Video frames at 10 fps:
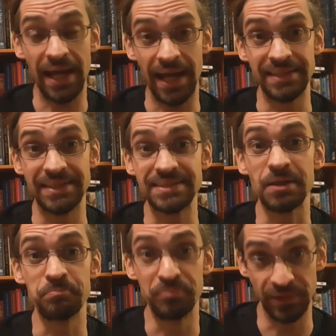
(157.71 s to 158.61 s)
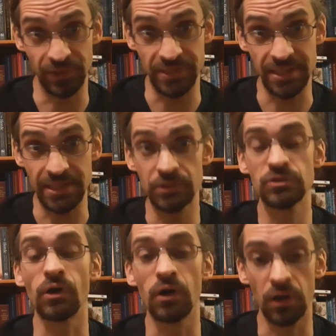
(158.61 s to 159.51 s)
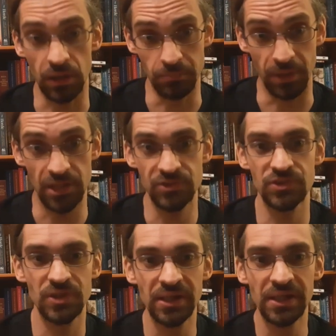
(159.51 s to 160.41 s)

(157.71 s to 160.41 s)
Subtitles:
and its ability to harm us.